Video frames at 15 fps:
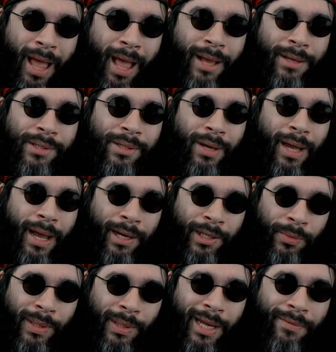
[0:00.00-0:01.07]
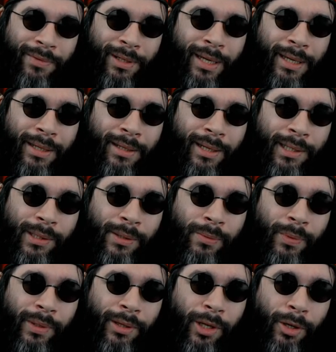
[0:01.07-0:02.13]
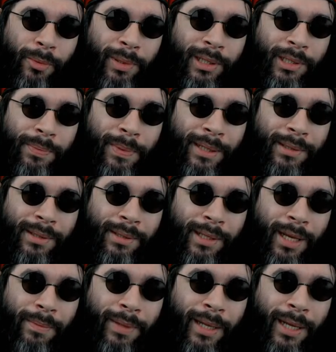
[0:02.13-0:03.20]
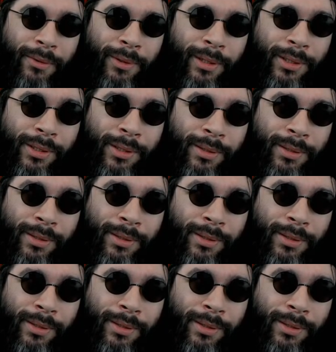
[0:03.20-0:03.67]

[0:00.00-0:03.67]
So how do we navigate this when nobody speaks the same language?